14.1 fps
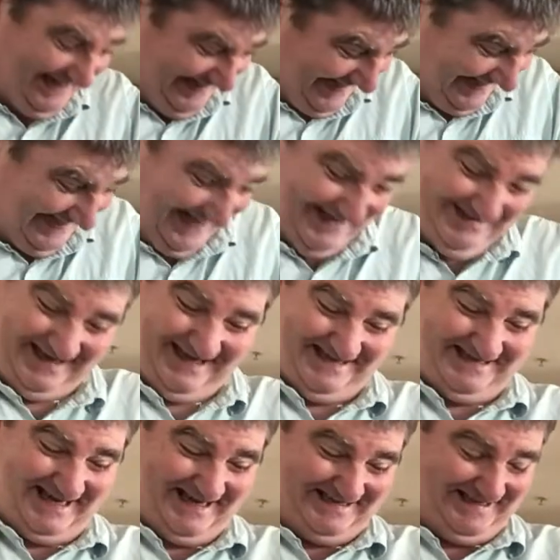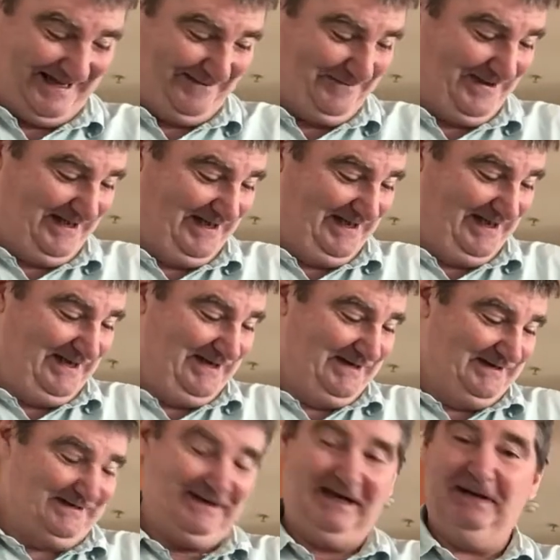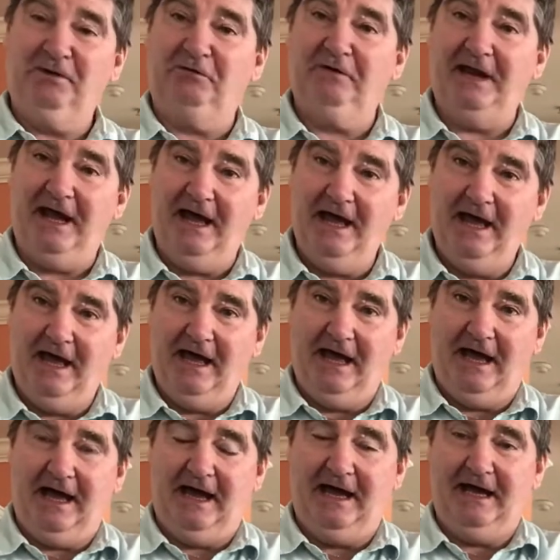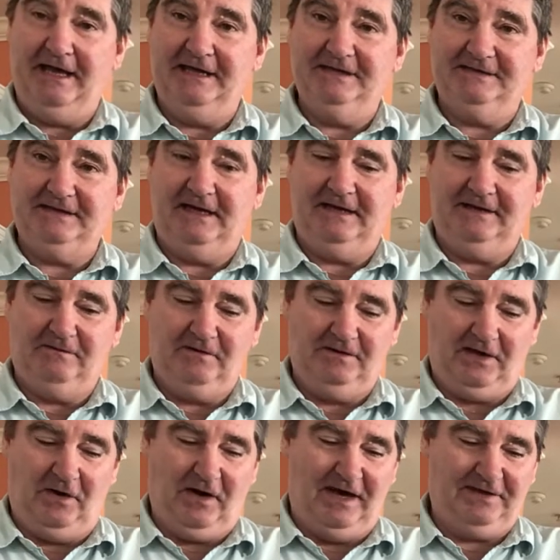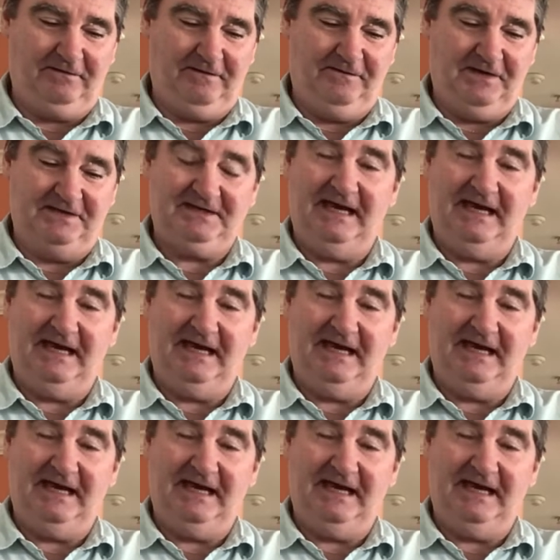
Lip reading: I can't say his last name. Sanabria is the author of this.